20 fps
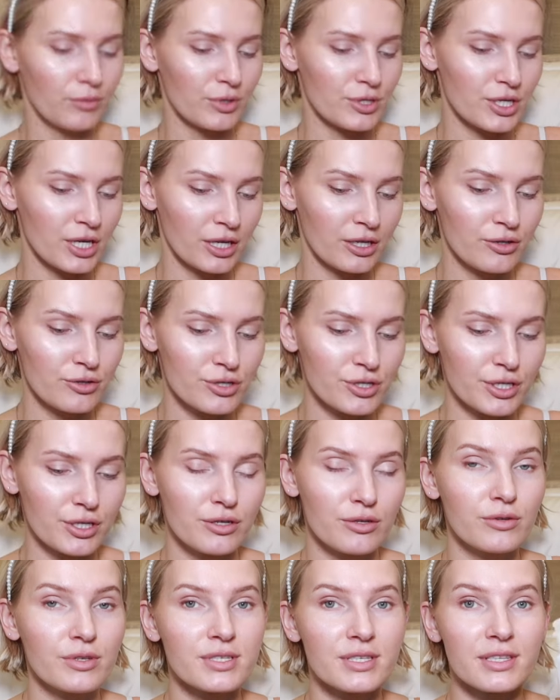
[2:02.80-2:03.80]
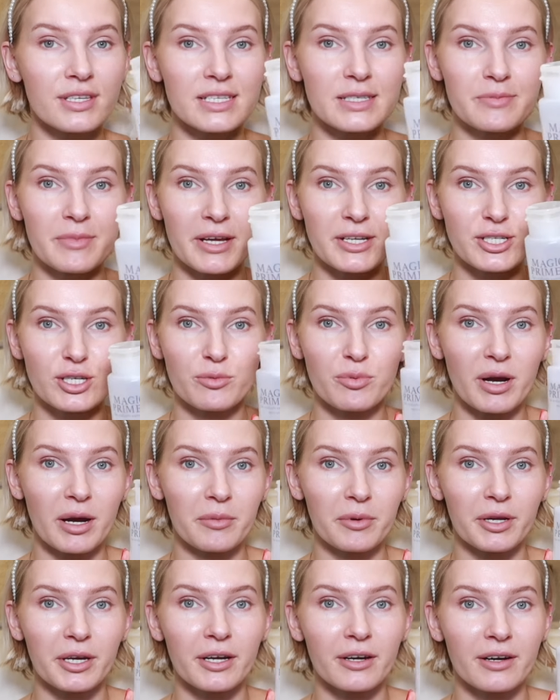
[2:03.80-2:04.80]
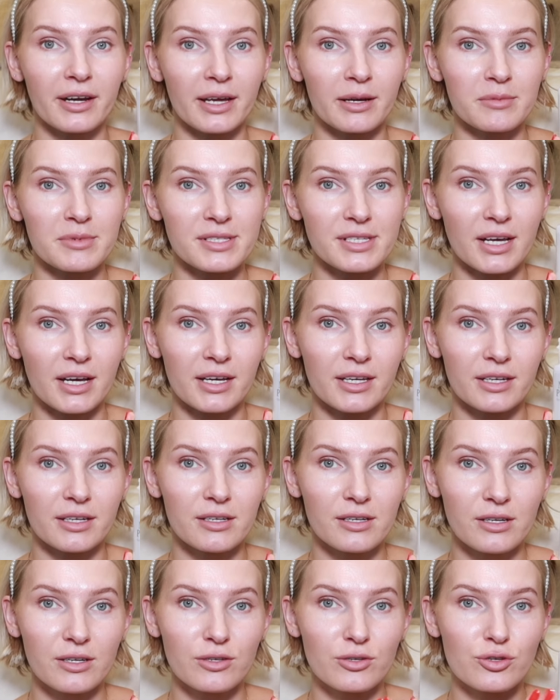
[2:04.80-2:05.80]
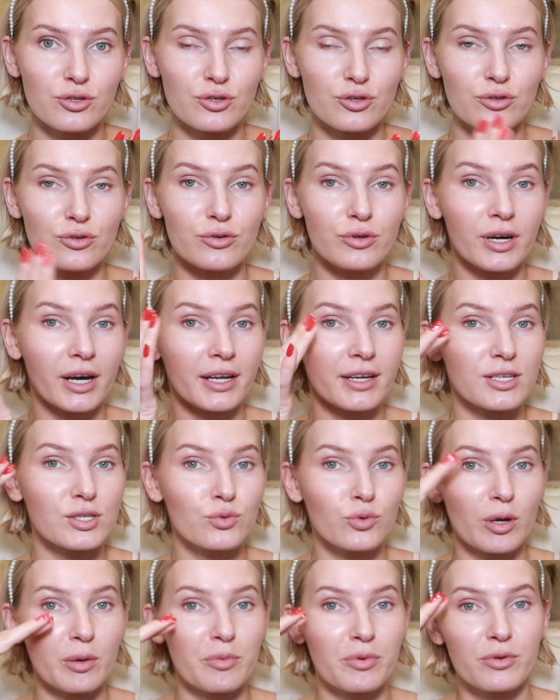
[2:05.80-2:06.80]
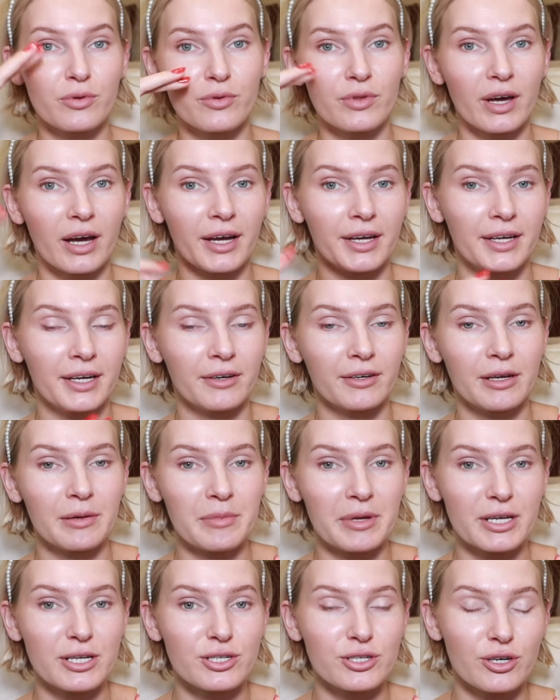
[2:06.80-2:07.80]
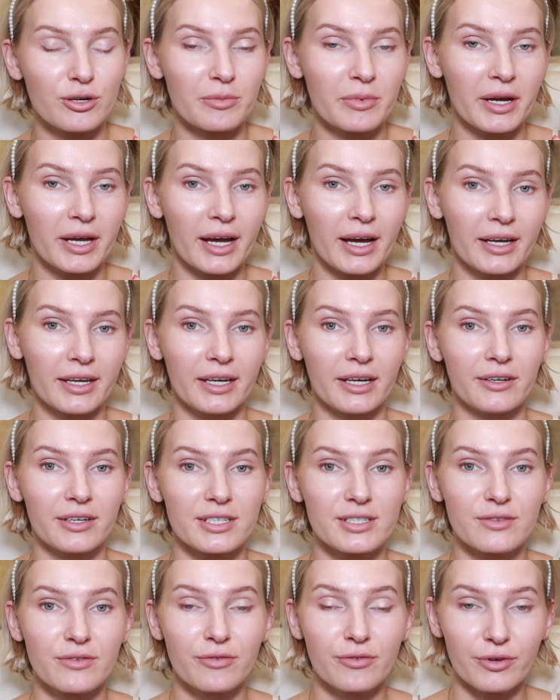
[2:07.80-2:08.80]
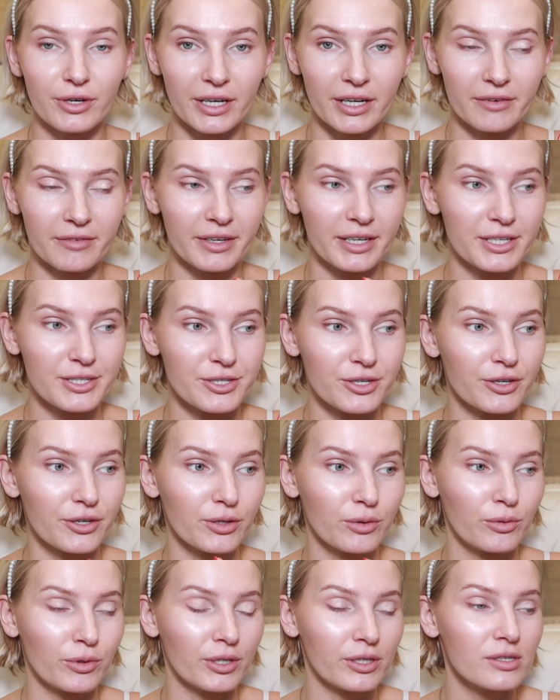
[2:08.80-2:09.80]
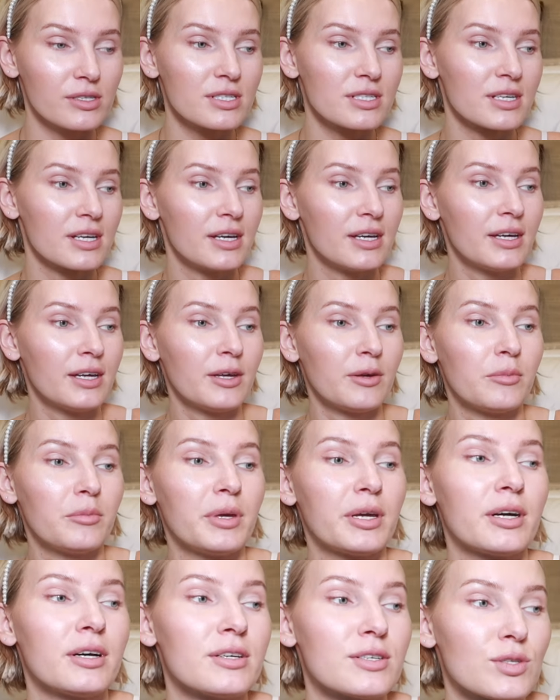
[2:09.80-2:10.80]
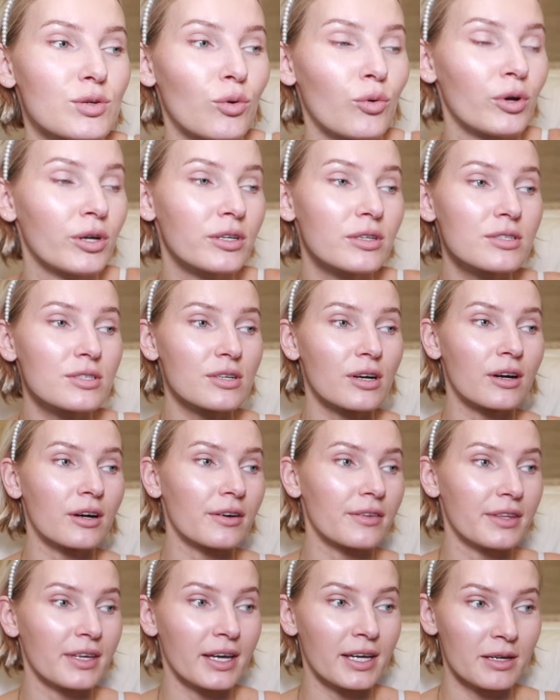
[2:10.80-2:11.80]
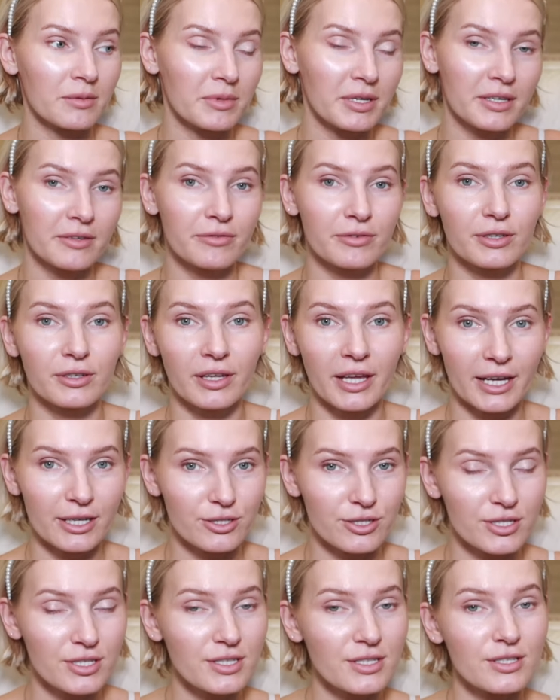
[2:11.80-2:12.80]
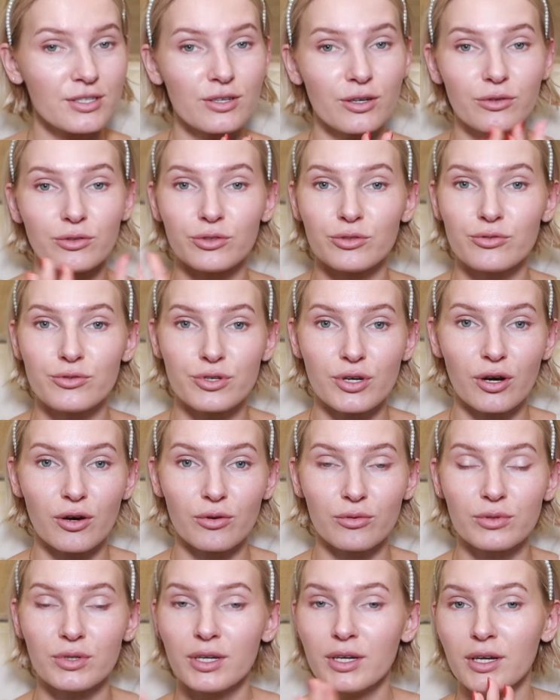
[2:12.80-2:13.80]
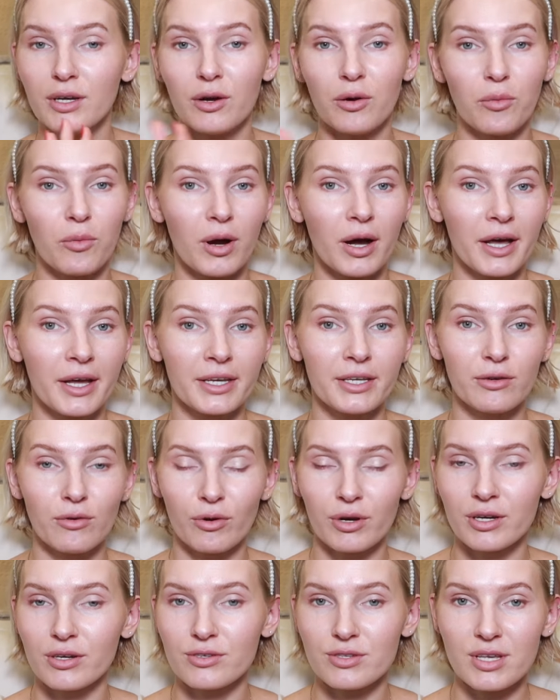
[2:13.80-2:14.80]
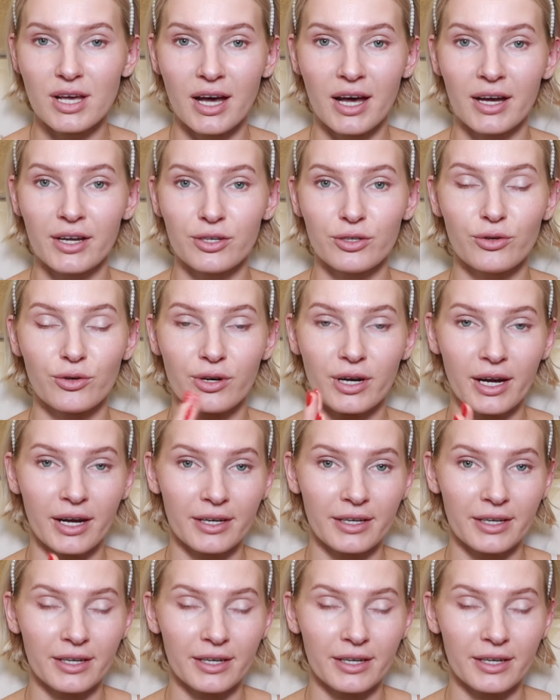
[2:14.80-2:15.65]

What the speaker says: which I usually use this magic primer here on Amazon to kind of swipe through the eye area, make sure my eye area is free of any dirt and oils, because oils are the enemy for lashes, so you don't want any oils on your eye